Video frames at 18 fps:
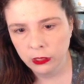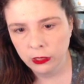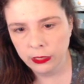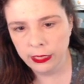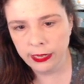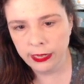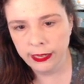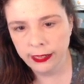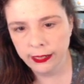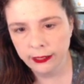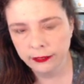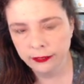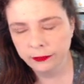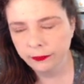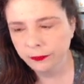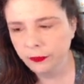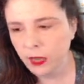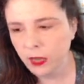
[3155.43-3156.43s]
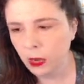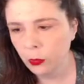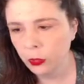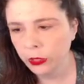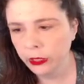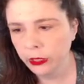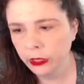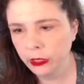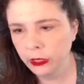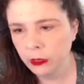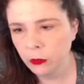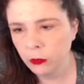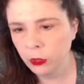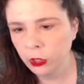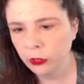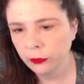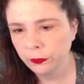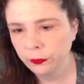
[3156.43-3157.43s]
Yeah, not working
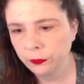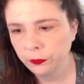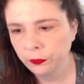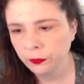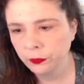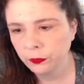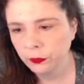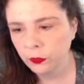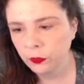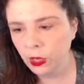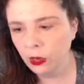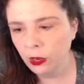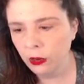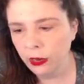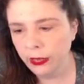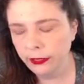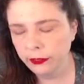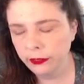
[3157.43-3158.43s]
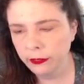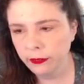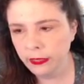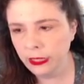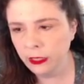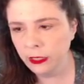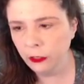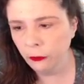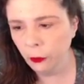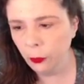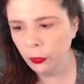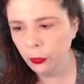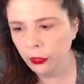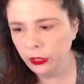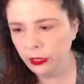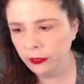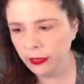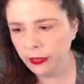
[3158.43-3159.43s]
anymore. All right, thank you for
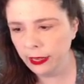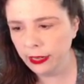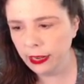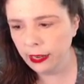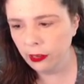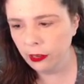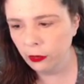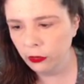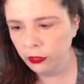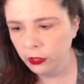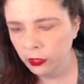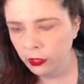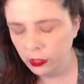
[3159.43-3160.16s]
pointing that out.